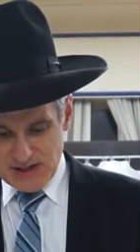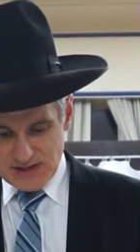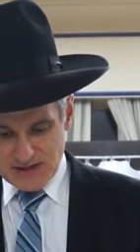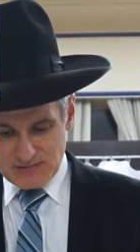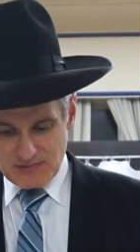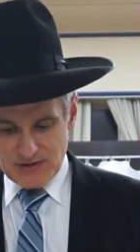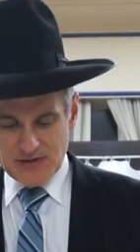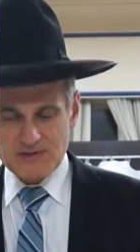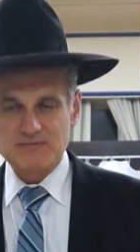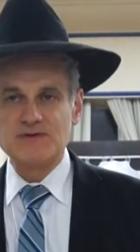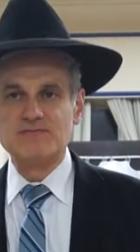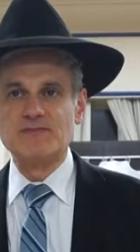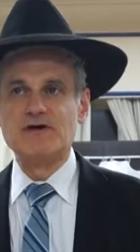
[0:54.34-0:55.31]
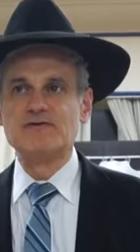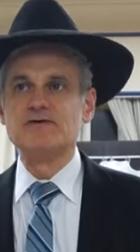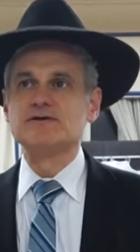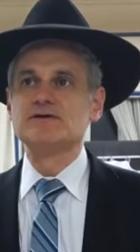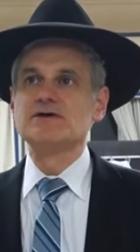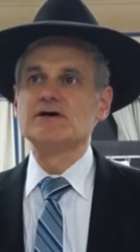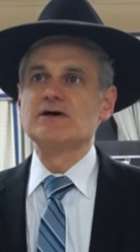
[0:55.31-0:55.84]
they went up to
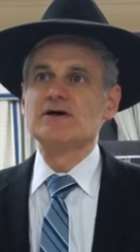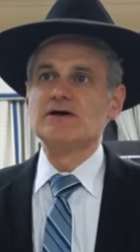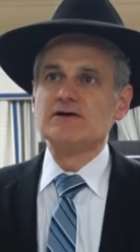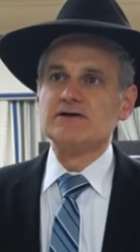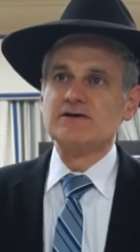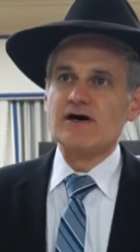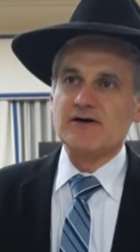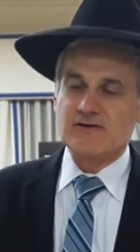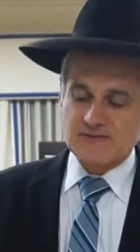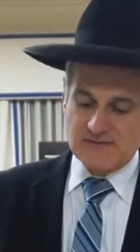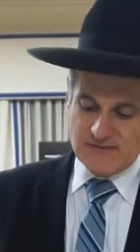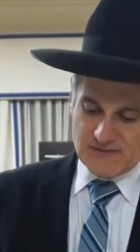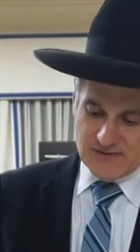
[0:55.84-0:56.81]
bury Yaakov.